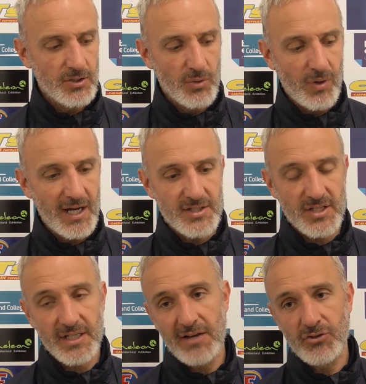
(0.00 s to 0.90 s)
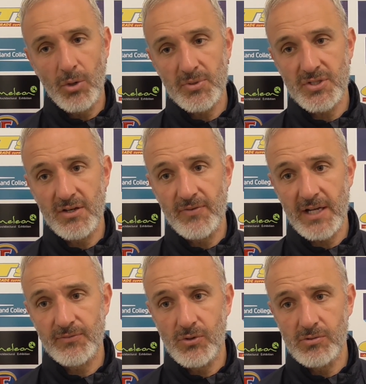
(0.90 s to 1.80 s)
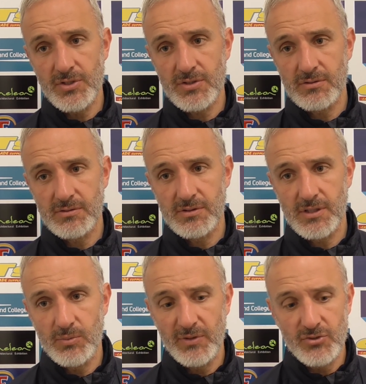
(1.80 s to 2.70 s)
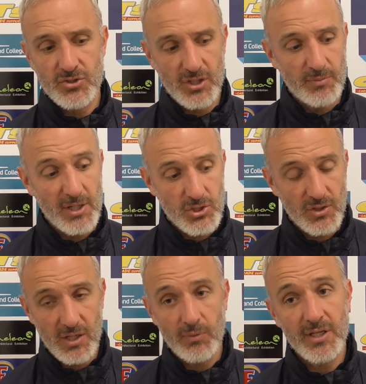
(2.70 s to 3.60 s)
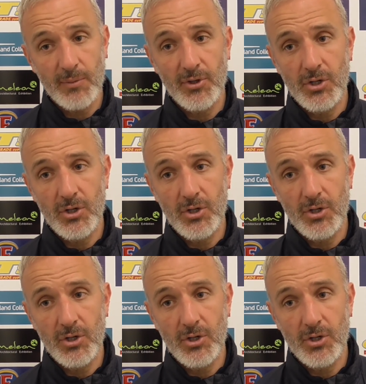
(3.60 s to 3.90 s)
otherwise it can have the opposite effect for us. and we've just got to make sure that we keep